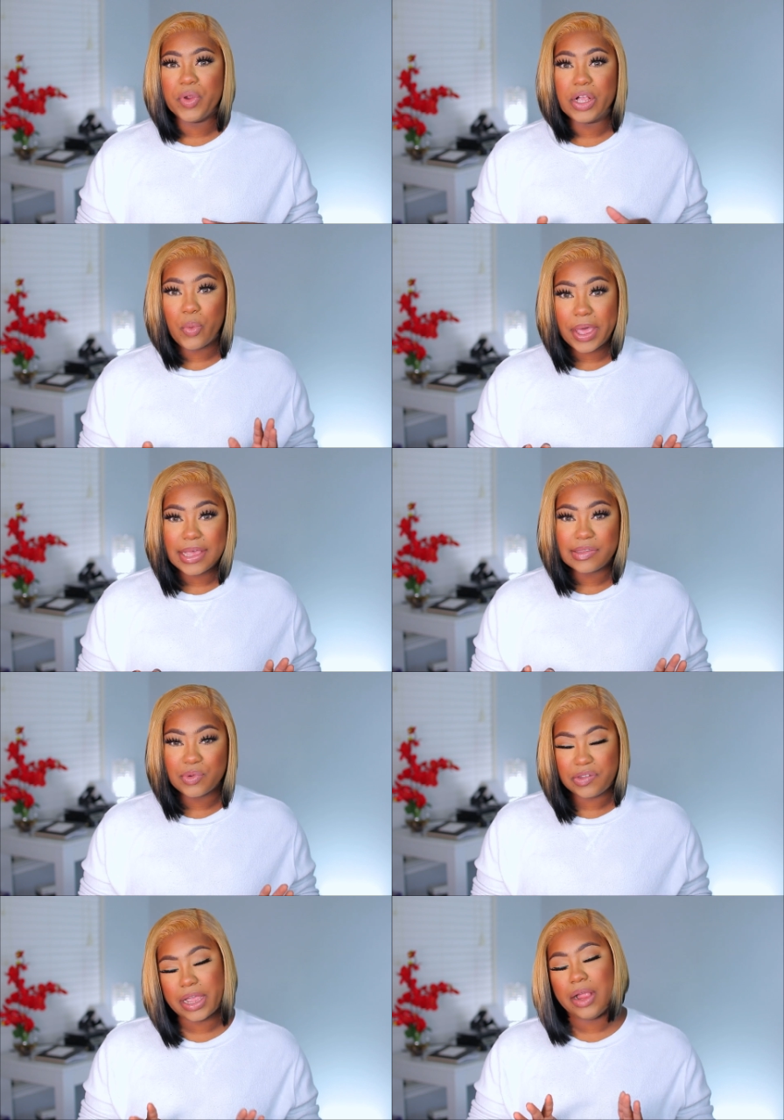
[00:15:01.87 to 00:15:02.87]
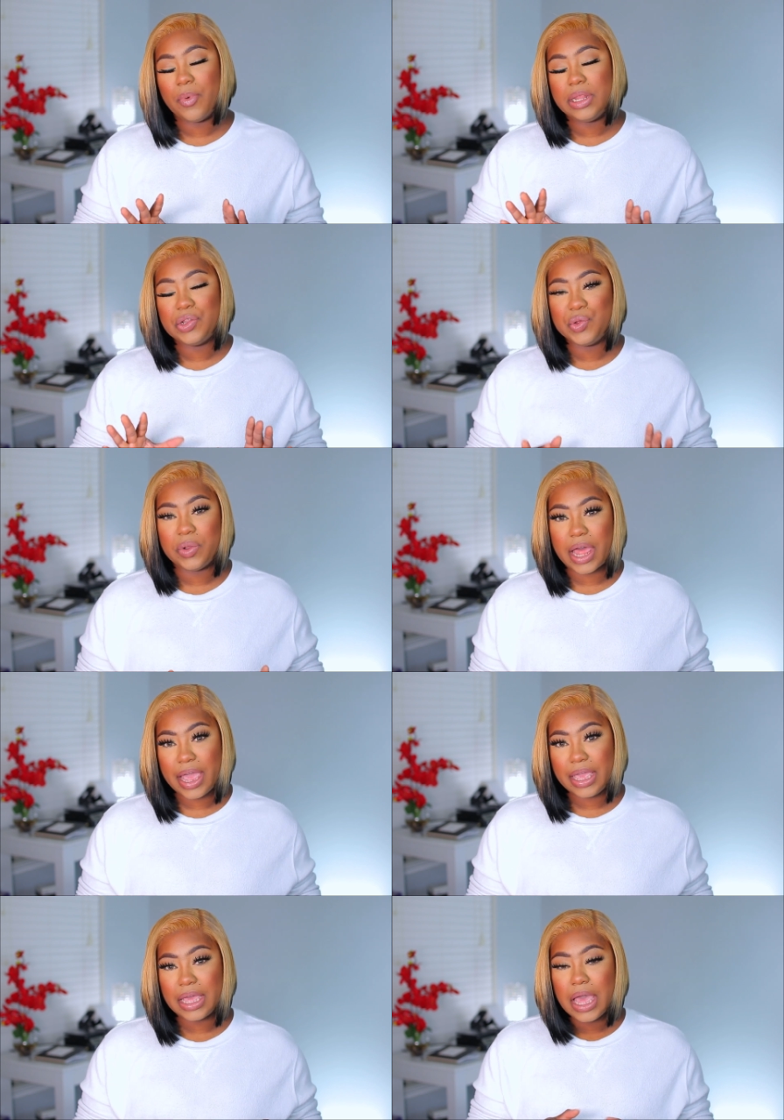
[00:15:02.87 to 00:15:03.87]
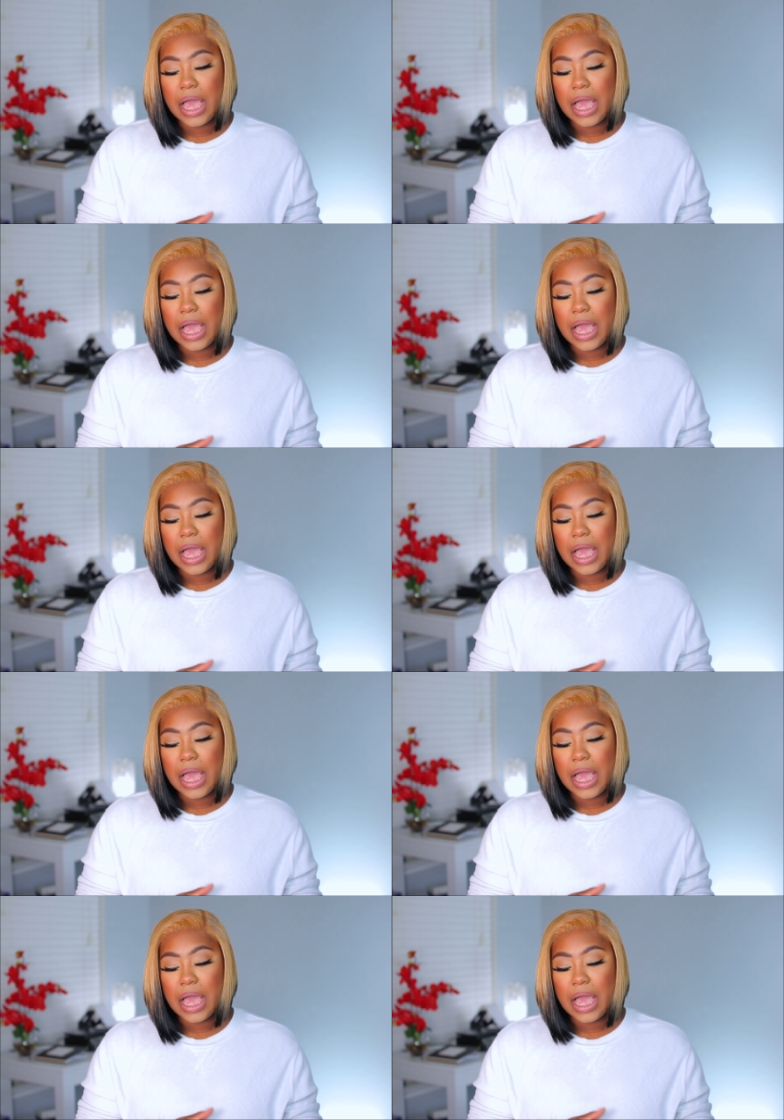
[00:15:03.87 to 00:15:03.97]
requests, which I really do like.